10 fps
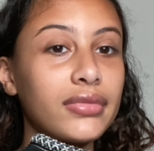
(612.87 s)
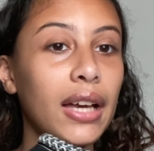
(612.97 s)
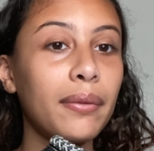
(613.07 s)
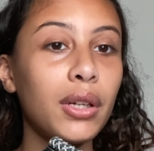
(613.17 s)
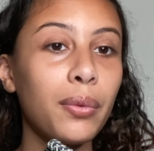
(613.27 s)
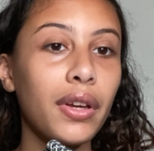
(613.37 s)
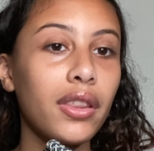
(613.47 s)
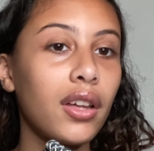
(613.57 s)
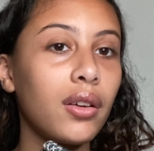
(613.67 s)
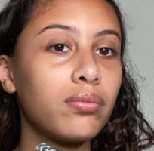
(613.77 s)
I'm gonna wear
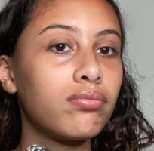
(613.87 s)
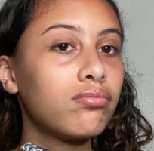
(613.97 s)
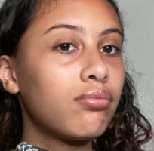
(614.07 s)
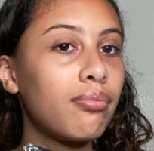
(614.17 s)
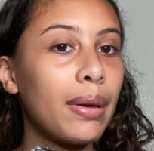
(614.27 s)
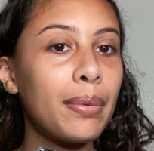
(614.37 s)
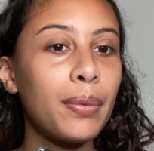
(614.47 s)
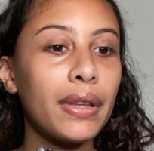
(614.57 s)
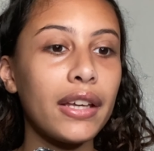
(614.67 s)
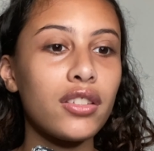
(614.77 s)
them maybe
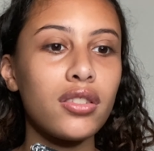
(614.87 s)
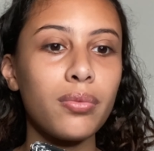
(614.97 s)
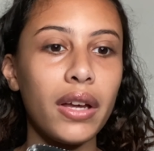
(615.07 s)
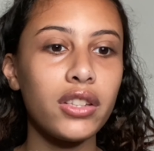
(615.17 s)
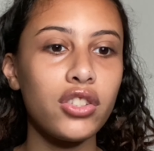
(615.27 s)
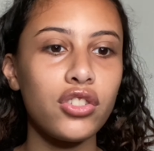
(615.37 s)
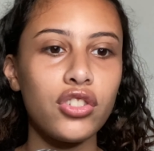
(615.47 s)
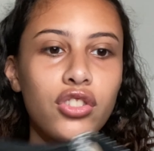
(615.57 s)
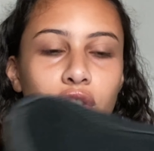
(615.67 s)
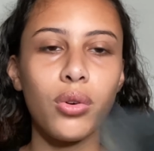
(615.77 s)
with like sweats
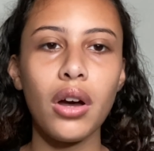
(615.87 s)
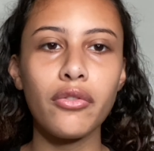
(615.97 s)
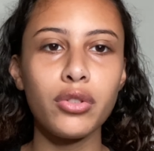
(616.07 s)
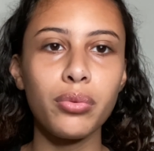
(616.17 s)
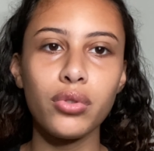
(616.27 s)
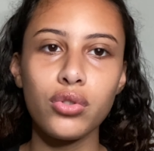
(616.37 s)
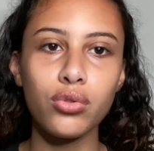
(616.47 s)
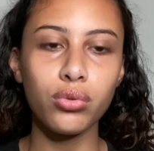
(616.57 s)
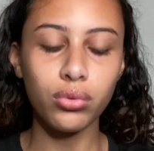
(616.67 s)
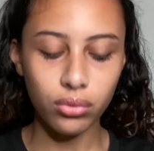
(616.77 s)
just to go comfortable to
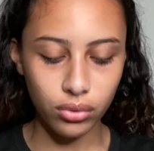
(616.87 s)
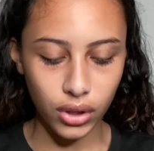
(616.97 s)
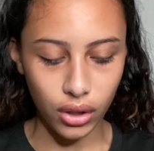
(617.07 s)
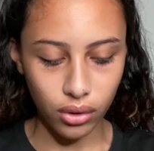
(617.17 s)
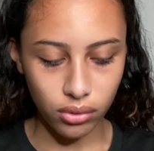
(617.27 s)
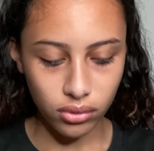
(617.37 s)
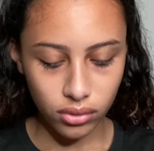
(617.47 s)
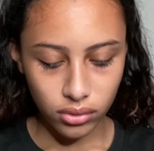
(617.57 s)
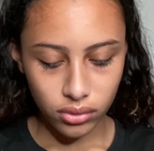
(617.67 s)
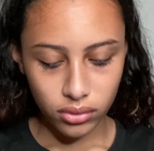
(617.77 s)
school, you know?
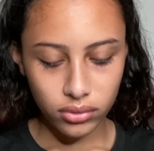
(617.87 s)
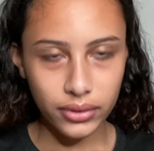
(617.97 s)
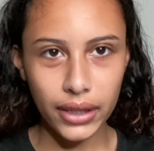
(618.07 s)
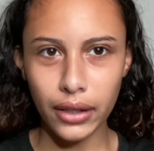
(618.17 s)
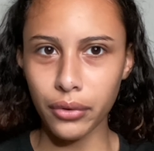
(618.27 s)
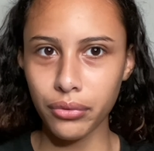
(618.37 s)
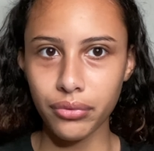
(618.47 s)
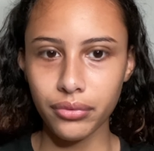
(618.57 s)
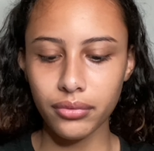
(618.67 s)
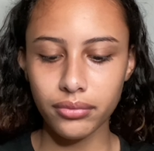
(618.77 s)

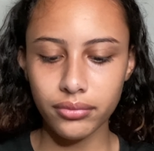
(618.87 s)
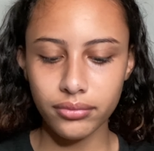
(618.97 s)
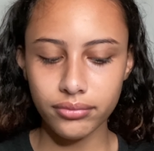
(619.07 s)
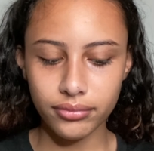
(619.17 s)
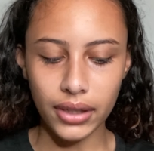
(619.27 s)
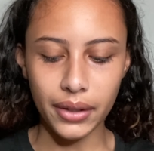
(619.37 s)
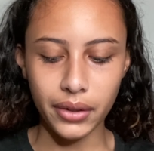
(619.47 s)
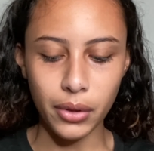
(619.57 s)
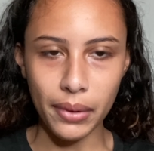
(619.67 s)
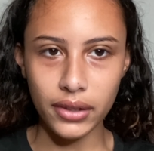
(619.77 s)
If I could
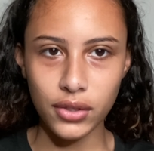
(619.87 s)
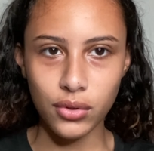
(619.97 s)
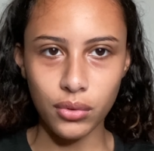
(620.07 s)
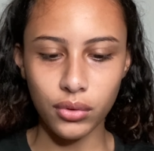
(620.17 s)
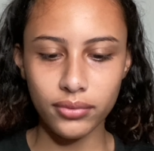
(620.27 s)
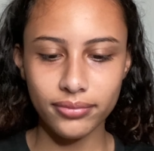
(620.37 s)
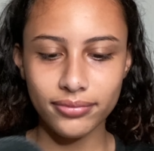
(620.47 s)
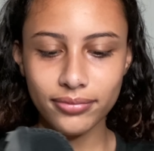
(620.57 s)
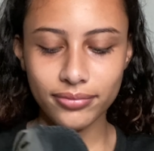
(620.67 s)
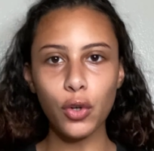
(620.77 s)
go back to school.
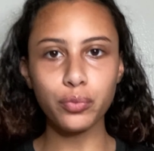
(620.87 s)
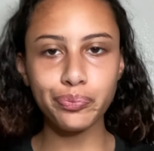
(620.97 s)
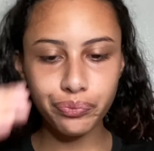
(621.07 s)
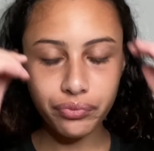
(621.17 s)
So,